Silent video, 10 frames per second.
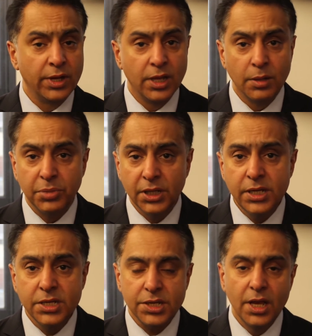whether they're the
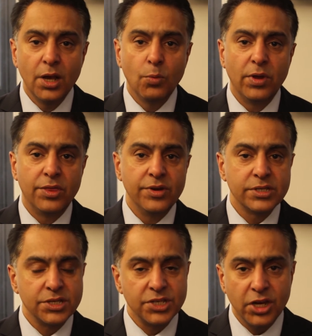police, whether
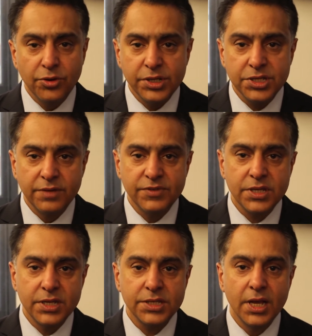it's the security
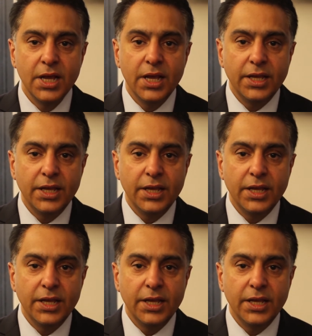services.